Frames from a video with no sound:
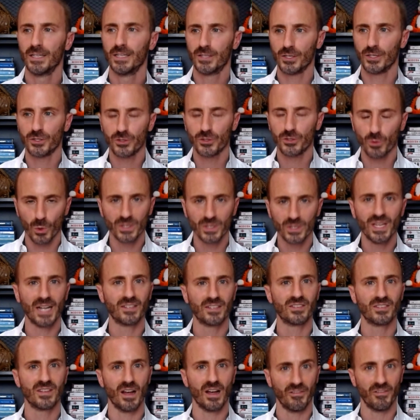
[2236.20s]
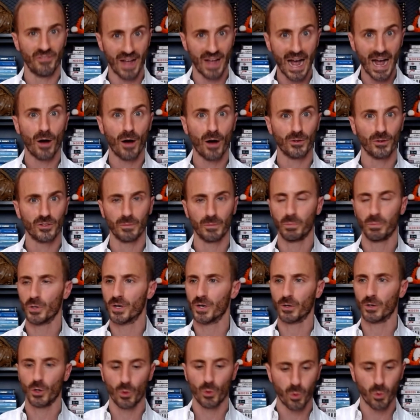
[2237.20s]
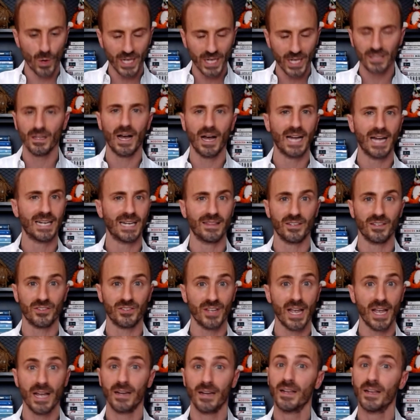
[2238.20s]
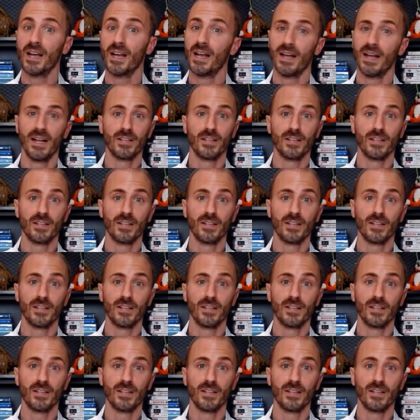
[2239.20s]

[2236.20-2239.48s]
to sort that stuff out, to put a quick line in the sand,